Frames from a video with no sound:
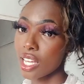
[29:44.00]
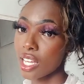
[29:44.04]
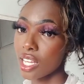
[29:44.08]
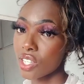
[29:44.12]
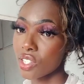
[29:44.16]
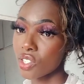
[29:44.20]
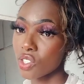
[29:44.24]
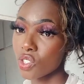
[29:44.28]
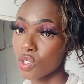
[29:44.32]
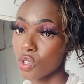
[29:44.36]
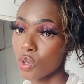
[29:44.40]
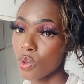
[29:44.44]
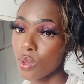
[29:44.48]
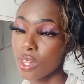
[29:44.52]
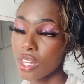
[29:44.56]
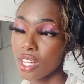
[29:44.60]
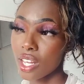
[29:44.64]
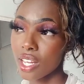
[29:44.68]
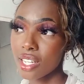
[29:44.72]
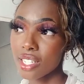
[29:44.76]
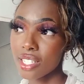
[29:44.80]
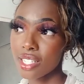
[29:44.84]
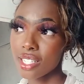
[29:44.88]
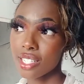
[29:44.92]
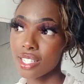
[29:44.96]
so
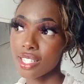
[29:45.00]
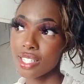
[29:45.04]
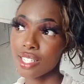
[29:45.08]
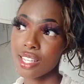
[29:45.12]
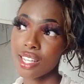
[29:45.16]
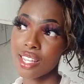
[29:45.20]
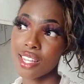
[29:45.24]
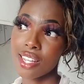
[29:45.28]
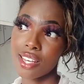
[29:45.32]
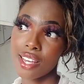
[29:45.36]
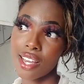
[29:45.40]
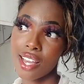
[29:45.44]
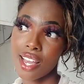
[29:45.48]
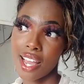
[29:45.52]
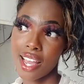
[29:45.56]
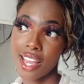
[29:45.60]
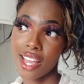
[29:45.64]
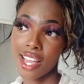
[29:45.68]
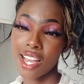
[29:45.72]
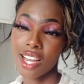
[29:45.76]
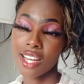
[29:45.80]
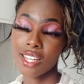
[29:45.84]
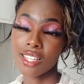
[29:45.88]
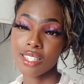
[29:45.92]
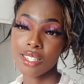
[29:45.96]
that the guy
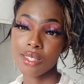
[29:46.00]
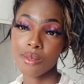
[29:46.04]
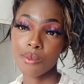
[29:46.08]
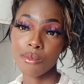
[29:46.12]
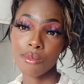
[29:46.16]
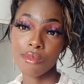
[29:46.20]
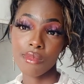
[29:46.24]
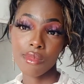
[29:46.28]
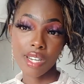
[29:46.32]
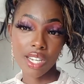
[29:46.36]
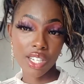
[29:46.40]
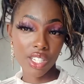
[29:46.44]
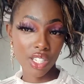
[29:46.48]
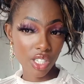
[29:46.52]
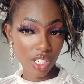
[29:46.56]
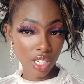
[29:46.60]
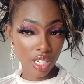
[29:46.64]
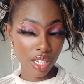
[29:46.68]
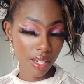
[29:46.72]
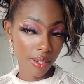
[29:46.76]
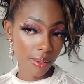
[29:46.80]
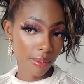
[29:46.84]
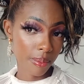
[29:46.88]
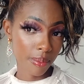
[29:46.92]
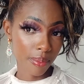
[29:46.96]
can smash
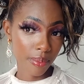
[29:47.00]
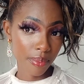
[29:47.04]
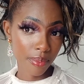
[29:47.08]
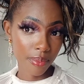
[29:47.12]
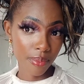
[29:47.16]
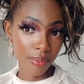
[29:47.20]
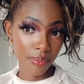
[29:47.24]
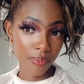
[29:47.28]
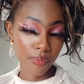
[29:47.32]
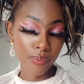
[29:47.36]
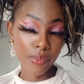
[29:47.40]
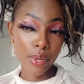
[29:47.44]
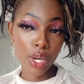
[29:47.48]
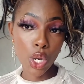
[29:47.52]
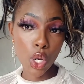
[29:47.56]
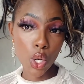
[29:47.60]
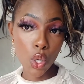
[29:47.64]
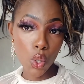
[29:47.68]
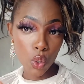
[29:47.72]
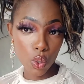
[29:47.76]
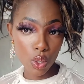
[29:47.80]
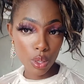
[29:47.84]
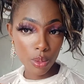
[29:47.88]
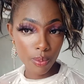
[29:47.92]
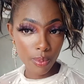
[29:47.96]
him,
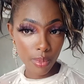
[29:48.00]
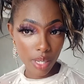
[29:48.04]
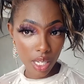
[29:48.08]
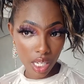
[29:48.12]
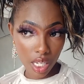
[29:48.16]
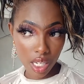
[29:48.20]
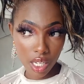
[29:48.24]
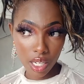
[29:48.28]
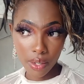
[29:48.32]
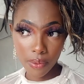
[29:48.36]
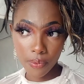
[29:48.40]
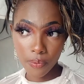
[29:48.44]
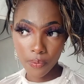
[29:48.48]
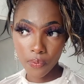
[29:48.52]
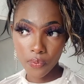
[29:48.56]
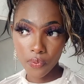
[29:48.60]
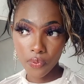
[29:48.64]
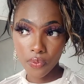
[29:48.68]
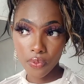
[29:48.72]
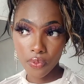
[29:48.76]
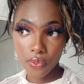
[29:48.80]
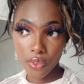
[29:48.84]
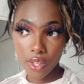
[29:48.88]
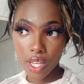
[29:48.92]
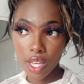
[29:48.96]
not me.
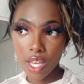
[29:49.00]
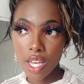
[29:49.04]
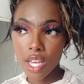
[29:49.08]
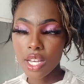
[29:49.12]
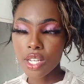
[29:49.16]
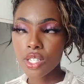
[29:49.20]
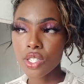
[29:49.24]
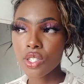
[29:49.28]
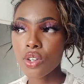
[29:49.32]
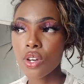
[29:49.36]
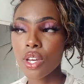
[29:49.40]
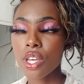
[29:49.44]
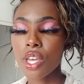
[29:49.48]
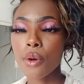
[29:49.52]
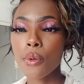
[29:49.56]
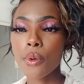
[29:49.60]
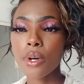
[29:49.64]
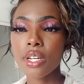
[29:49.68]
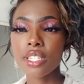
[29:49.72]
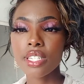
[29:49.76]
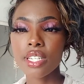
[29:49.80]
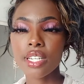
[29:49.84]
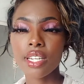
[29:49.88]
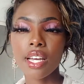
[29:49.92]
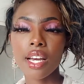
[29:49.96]
So he
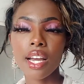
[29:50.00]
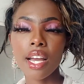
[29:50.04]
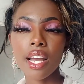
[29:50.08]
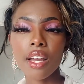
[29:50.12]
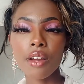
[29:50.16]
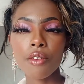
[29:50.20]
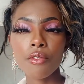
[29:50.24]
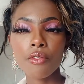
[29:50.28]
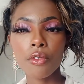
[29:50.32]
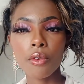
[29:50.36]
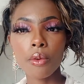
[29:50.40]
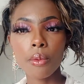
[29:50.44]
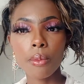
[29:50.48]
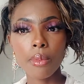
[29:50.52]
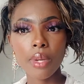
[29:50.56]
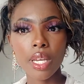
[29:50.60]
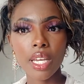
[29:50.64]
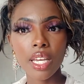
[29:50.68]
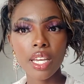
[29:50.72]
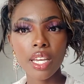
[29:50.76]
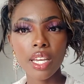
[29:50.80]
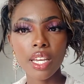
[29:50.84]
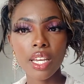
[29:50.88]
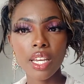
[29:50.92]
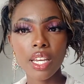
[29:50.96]
wanted a guy from
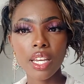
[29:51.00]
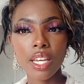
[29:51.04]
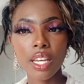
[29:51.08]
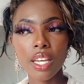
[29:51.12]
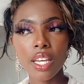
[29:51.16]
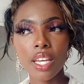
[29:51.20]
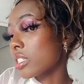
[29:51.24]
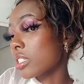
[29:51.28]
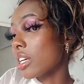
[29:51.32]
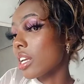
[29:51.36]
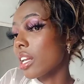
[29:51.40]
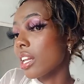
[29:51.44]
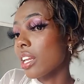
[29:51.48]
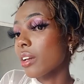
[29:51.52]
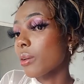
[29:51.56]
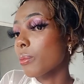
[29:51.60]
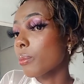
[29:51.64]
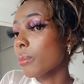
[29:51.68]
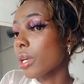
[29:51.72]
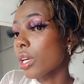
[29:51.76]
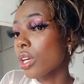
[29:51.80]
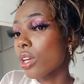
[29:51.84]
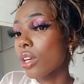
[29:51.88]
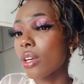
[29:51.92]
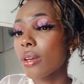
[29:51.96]
me, telling
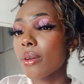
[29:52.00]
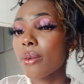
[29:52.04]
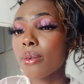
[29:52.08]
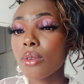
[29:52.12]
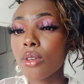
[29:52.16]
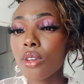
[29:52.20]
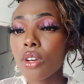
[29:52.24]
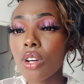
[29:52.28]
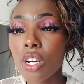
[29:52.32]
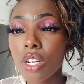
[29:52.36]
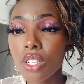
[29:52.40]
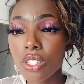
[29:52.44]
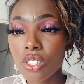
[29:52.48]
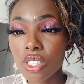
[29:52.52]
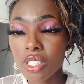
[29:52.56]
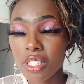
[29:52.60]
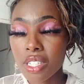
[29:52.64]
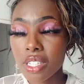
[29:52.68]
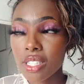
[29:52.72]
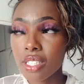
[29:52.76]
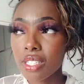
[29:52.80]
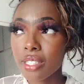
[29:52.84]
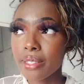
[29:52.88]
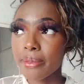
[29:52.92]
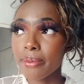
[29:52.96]
me, you can
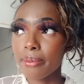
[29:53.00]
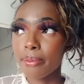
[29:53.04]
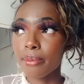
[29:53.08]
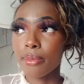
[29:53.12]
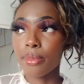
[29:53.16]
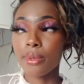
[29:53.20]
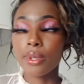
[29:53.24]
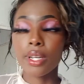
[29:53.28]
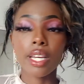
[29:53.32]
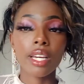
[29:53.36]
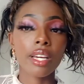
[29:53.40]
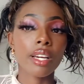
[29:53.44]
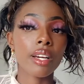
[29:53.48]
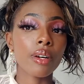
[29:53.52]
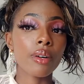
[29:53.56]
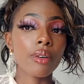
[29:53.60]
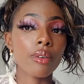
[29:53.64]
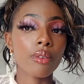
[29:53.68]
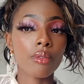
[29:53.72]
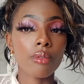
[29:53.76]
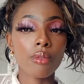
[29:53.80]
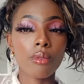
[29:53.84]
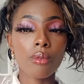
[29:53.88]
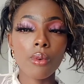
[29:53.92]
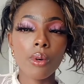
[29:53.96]
just bring
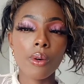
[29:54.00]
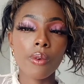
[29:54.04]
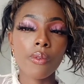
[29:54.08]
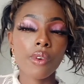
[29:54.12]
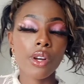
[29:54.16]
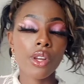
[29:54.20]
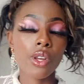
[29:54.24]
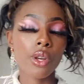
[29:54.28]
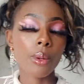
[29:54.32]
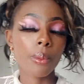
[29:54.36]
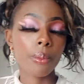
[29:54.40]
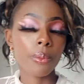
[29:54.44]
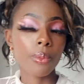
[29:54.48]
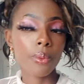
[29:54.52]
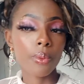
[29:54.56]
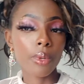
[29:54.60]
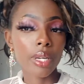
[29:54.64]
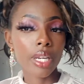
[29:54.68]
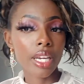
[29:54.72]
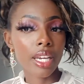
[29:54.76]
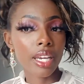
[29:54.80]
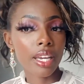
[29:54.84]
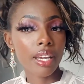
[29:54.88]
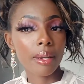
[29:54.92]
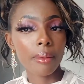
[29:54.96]
whoever you're
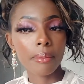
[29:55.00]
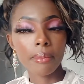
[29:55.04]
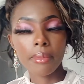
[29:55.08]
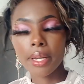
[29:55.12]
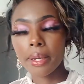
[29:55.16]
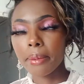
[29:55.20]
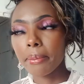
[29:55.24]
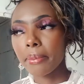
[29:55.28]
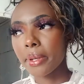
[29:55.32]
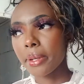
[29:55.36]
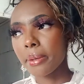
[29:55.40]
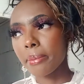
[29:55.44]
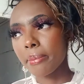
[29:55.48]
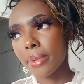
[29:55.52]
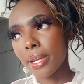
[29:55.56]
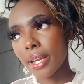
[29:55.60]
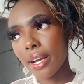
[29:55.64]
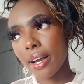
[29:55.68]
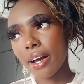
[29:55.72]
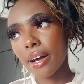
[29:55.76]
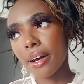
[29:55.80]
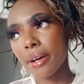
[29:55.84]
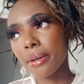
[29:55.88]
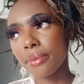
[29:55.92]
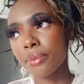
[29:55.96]
bringing, blah blah
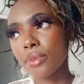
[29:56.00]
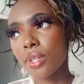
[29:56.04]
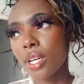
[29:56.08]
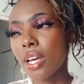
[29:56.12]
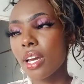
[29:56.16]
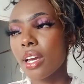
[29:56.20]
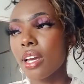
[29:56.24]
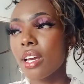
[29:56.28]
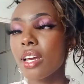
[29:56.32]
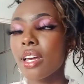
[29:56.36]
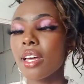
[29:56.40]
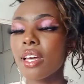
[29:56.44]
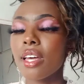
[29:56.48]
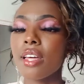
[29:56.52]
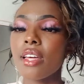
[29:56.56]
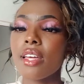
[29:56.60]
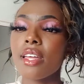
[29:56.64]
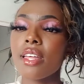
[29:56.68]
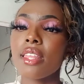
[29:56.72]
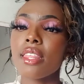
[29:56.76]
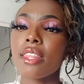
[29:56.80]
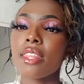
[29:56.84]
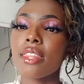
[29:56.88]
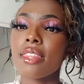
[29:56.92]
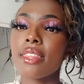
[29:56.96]
blah.
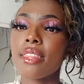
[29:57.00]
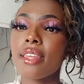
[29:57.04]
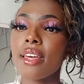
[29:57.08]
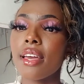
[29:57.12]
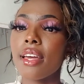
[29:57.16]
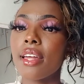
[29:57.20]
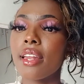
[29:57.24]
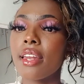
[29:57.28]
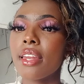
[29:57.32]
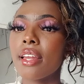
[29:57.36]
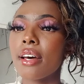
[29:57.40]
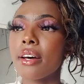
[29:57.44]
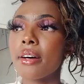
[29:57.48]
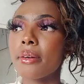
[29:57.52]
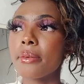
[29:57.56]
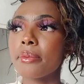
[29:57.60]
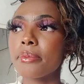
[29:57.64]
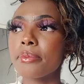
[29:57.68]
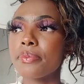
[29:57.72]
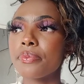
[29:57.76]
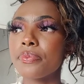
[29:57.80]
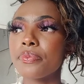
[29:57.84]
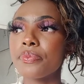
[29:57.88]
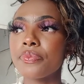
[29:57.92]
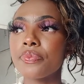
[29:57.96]

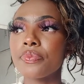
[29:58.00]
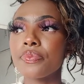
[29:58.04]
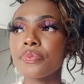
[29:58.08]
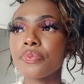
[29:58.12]
Then